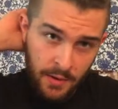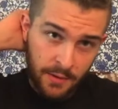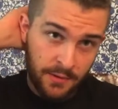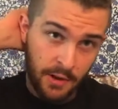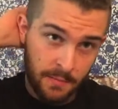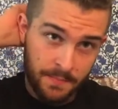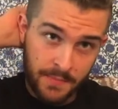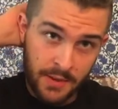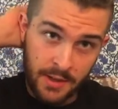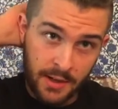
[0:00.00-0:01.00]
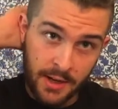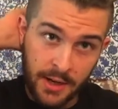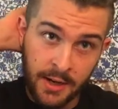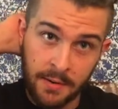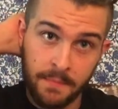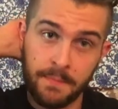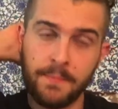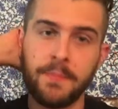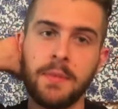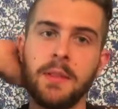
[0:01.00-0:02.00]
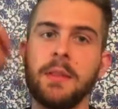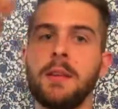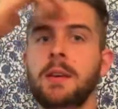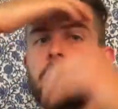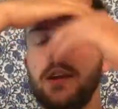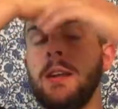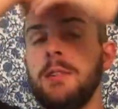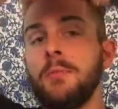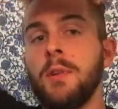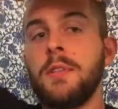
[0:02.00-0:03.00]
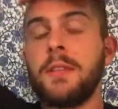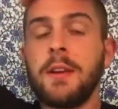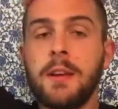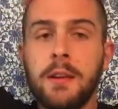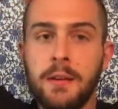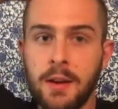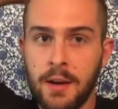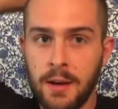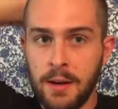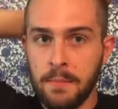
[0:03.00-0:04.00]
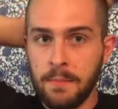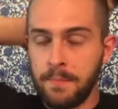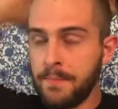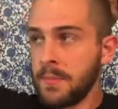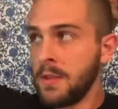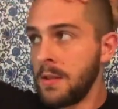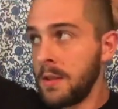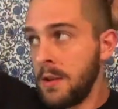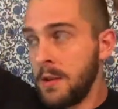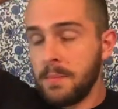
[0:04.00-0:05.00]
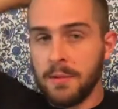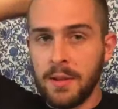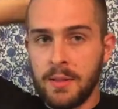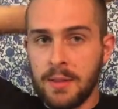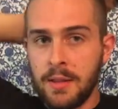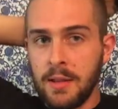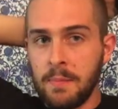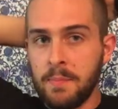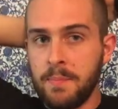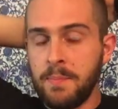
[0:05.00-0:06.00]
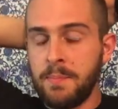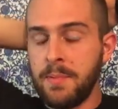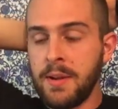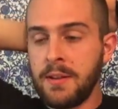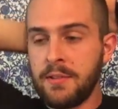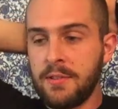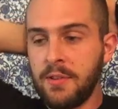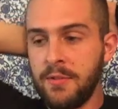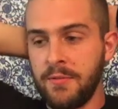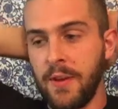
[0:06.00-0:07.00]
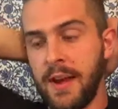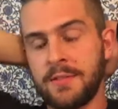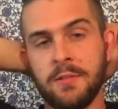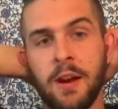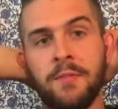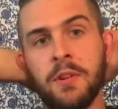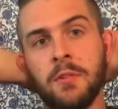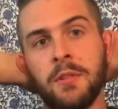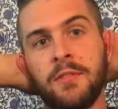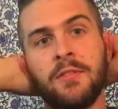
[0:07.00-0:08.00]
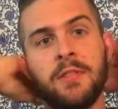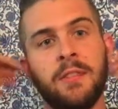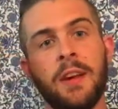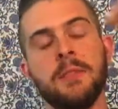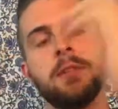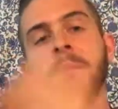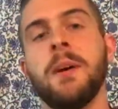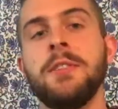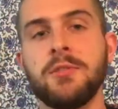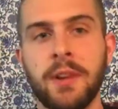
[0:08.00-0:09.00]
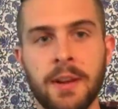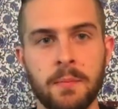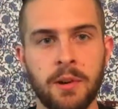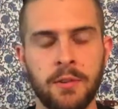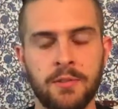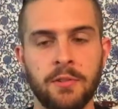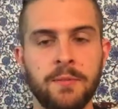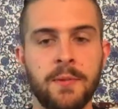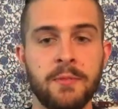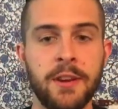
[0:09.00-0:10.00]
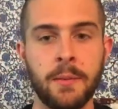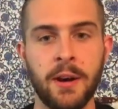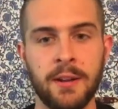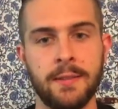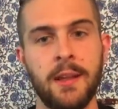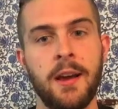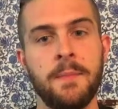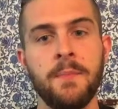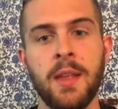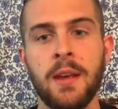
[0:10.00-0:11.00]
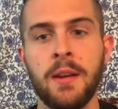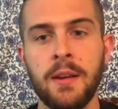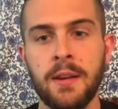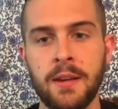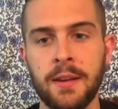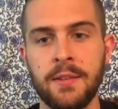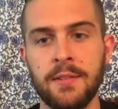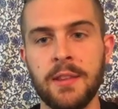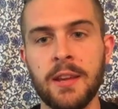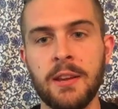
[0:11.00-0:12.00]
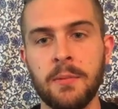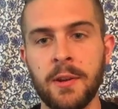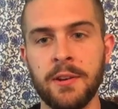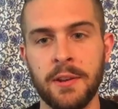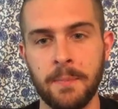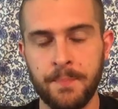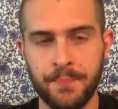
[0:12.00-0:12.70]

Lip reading: So heat is one thing, but the biggest factor I've noticed, not only in my training but also I've been reading about online, is the humidity.